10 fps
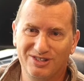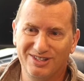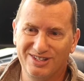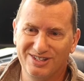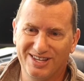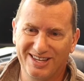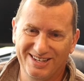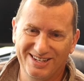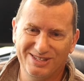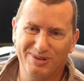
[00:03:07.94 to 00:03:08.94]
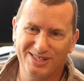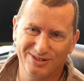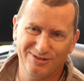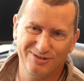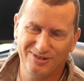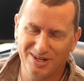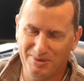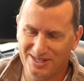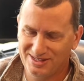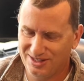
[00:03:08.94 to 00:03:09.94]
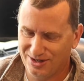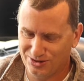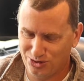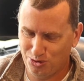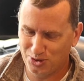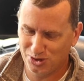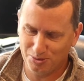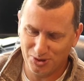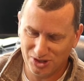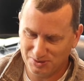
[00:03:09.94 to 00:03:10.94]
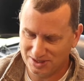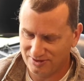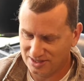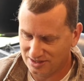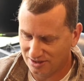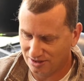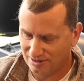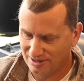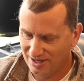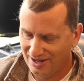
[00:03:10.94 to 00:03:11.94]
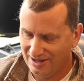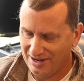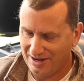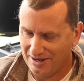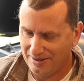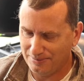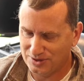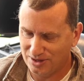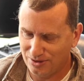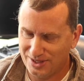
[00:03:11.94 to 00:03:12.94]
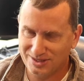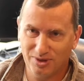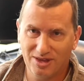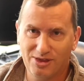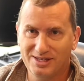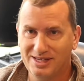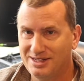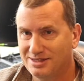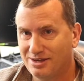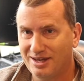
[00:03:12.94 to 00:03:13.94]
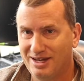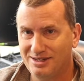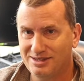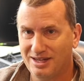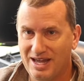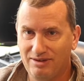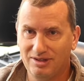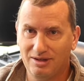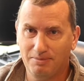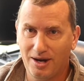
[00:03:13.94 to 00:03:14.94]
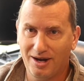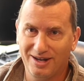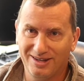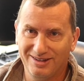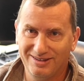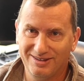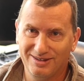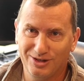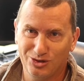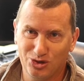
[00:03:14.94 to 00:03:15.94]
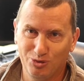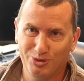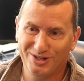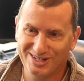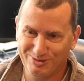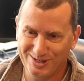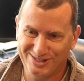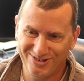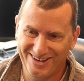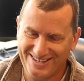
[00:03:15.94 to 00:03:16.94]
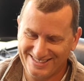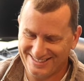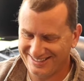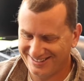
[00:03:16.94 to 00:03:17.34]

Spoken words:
It is like an expensive SD card, super expensive SD card. So that's one of the things I dislike. I dislike having to buy a super expensive SD